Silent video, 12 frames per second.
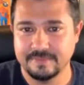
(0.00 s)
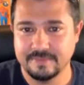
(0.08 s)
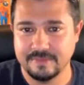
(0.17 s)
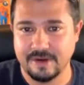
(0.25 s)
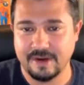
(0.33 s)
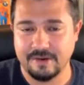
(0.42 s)

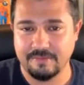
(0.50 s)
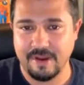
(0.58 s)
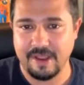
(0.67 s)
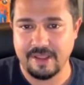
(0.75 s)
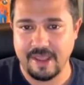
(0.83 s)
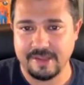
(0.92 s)
All
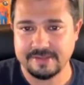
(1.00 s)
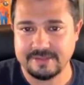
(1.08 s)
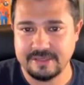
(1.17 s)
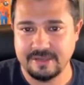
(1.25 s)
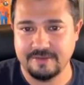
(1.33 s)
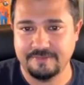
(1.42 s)
right,
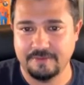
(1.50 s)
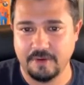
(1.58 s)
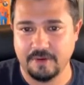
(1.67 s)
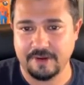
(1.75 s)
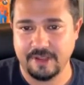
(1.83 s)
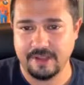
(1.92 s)
STD
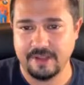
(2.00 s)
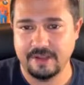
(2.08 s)
40.